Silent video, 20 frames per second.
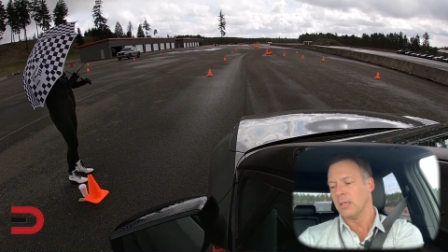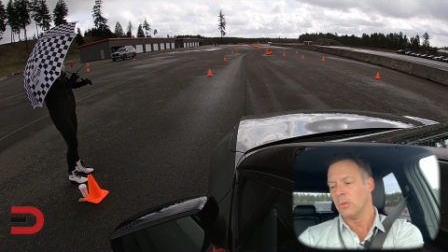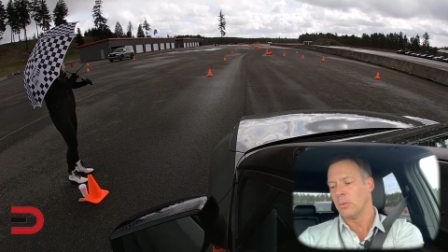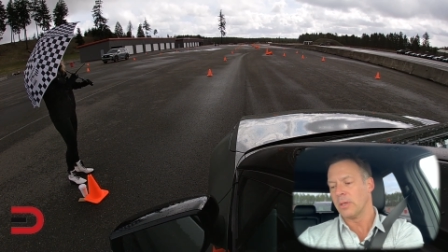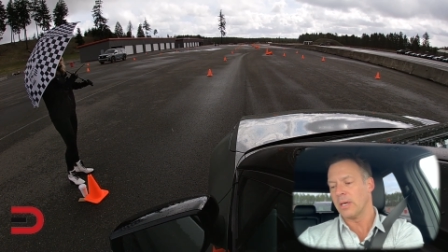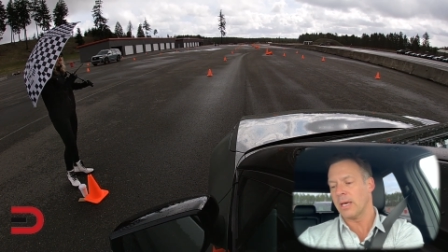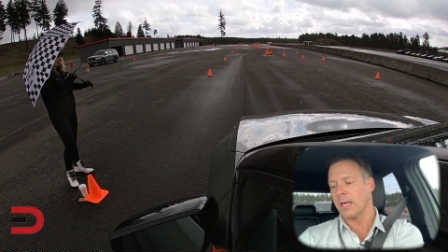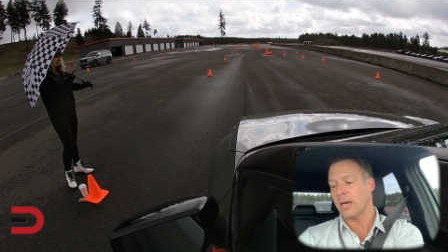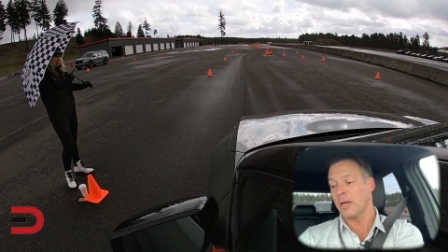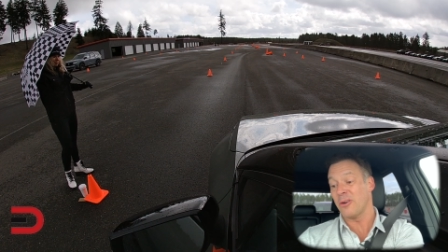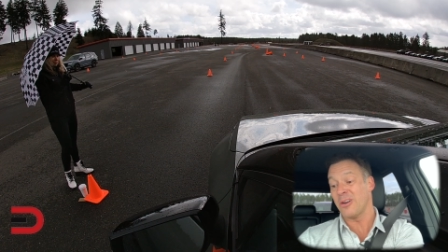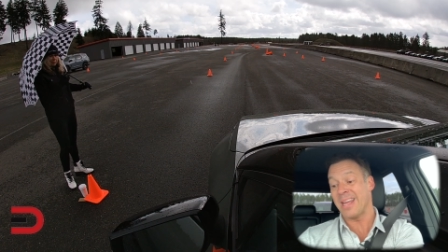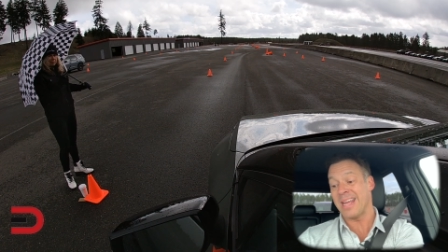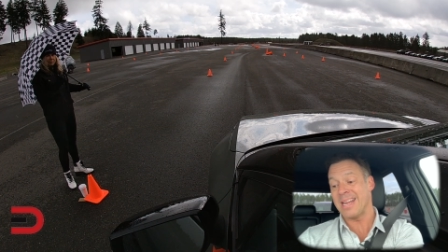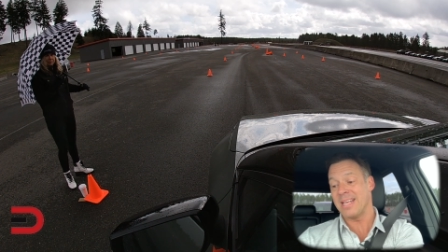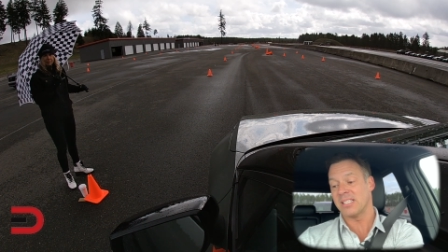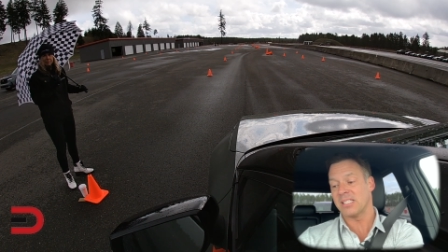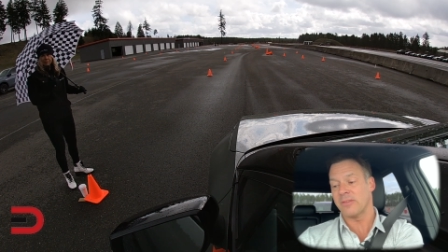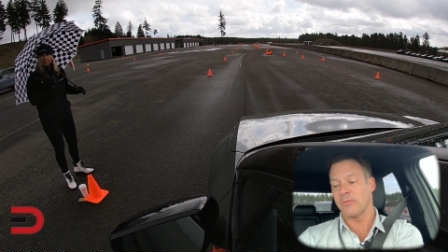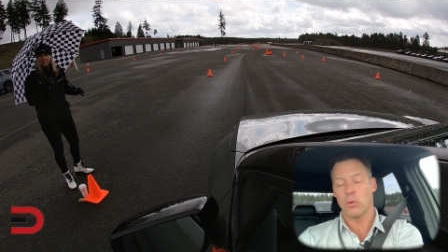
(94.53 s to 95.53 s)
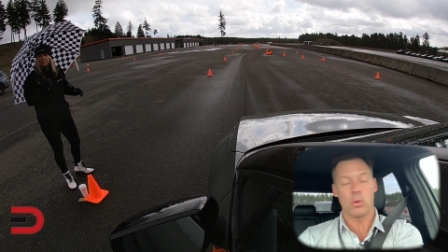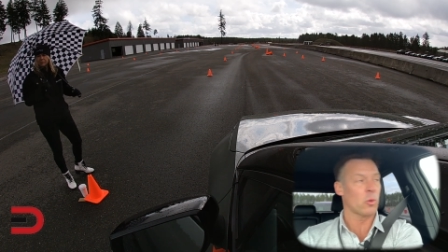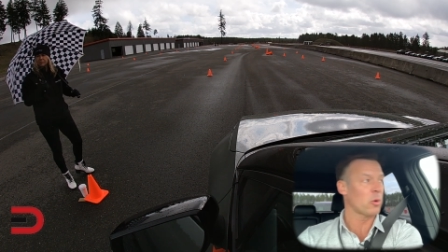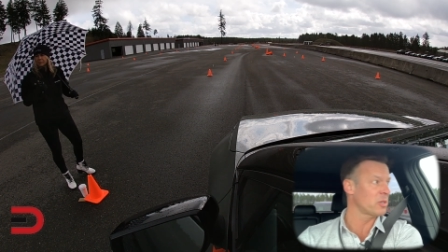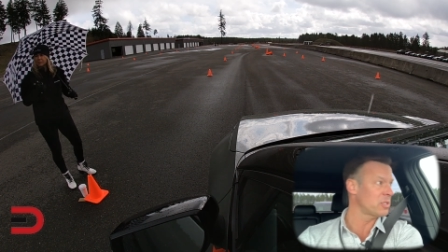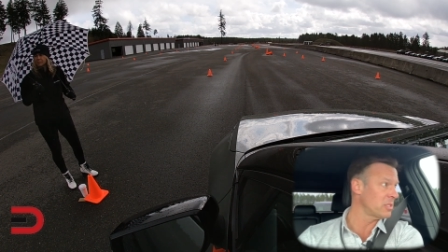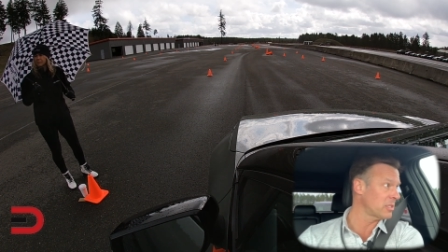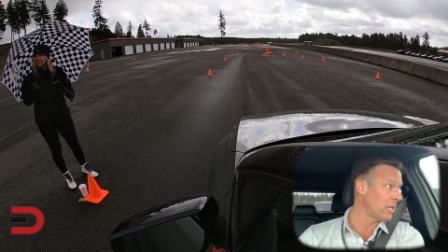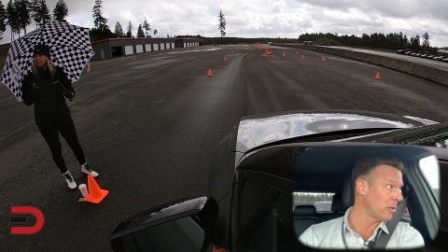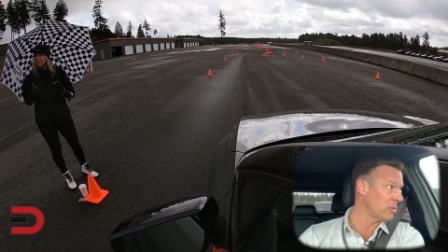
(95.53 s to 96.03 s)
We got 187
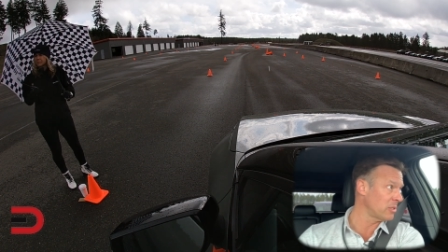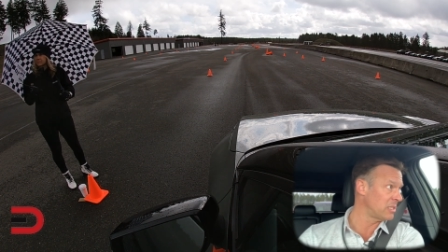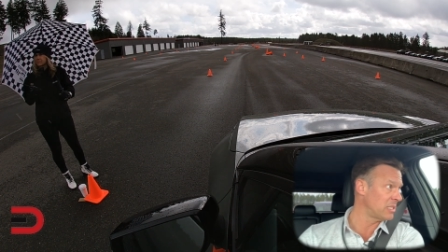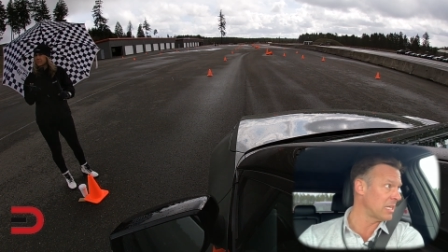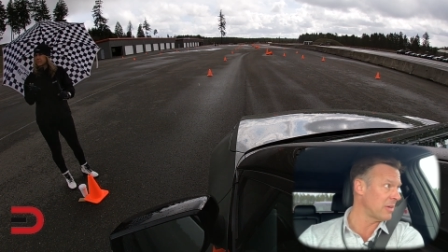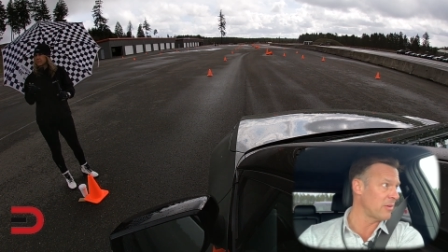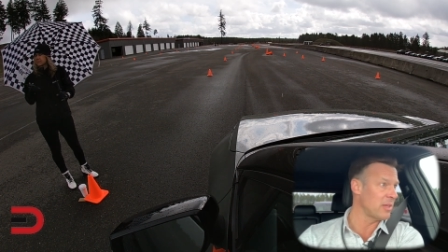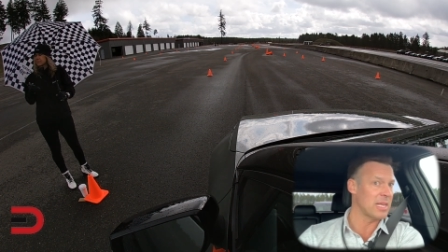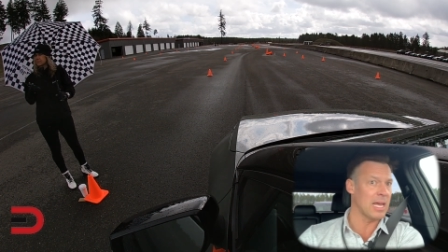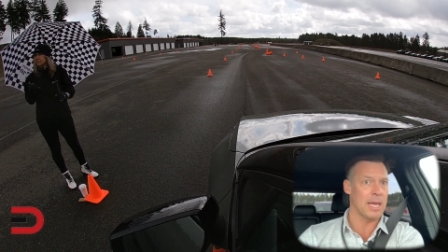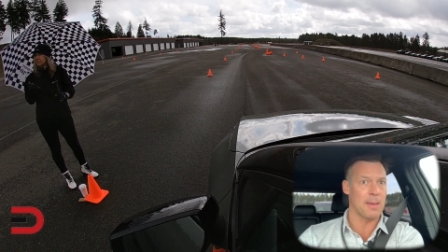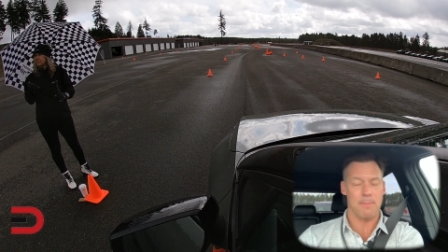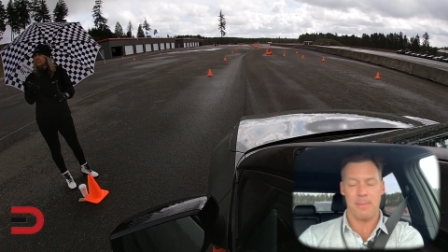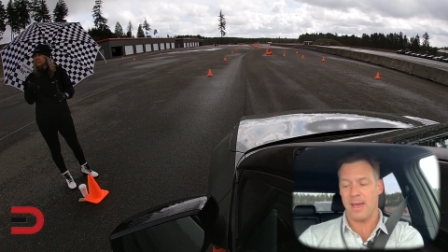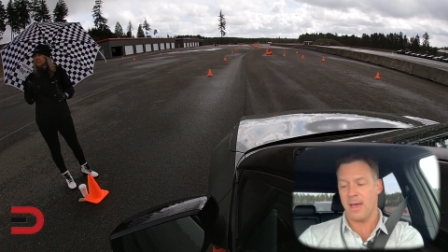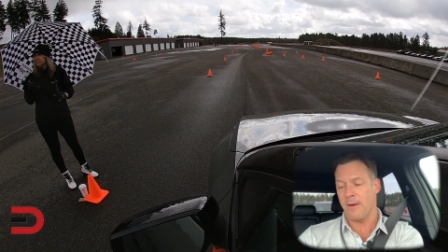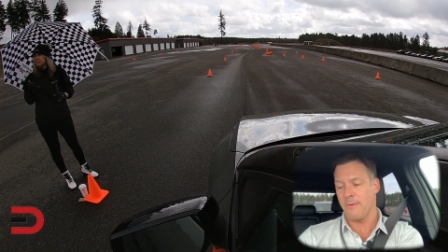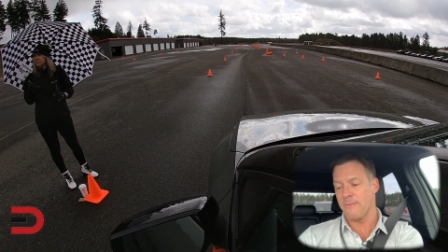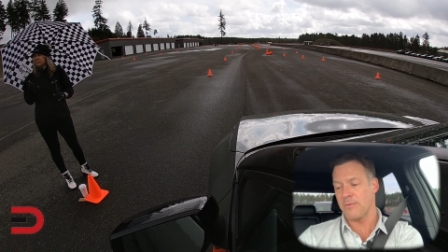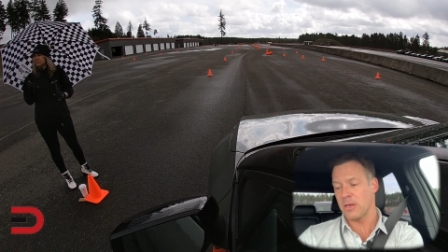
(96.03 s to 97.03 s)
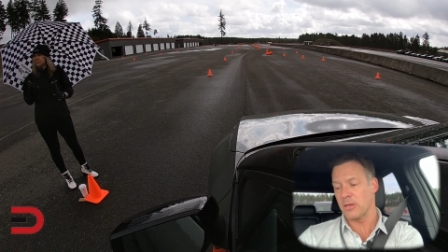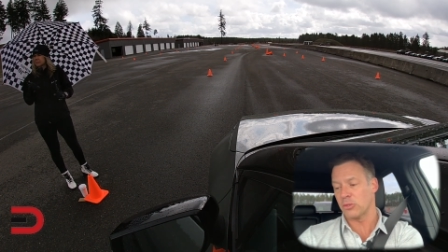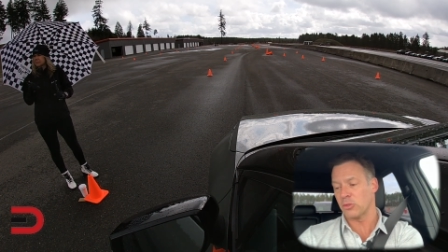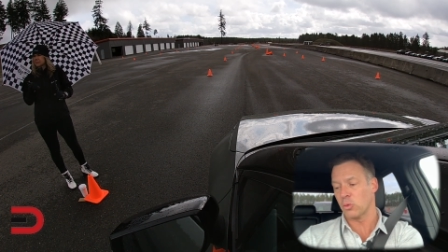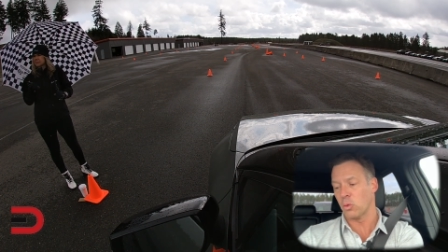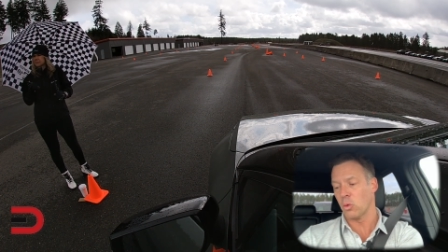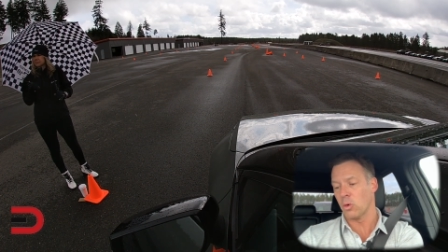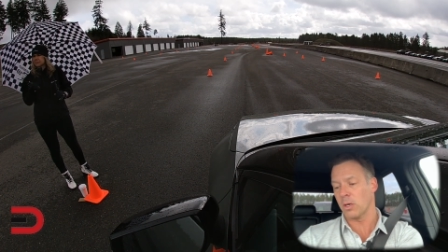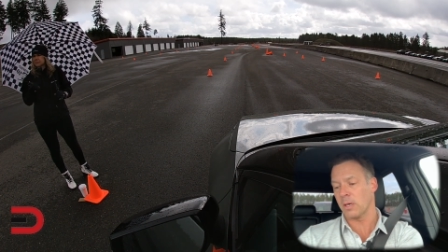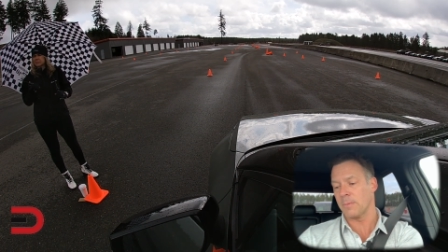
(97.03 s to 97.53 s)
horses, 178 pound feet of
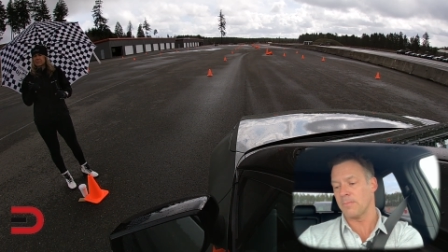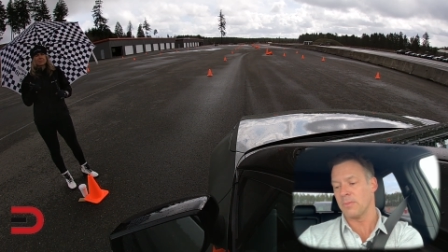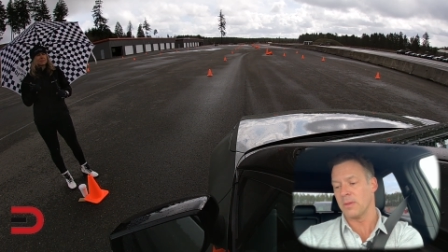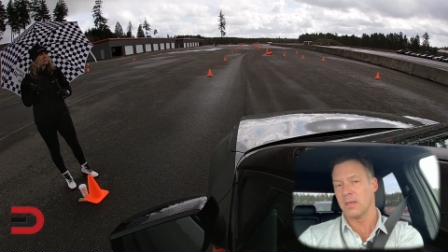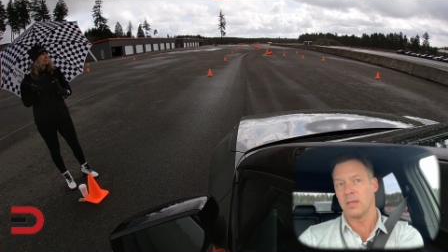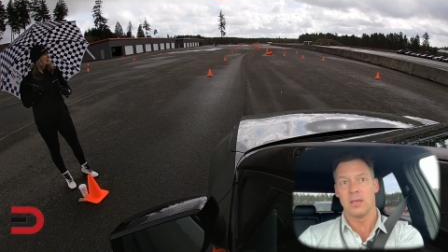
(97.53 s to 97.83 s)
torque.